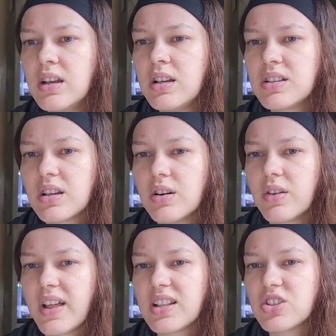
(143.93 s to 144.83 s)
So
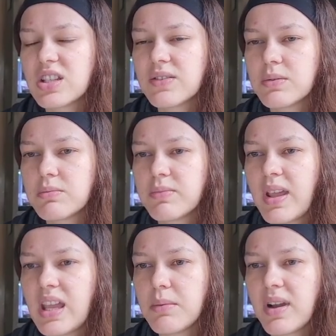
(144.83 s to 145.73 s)
that's just
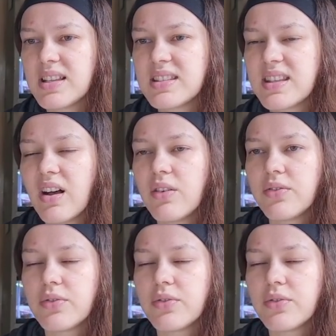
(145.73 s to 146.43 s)
paying myself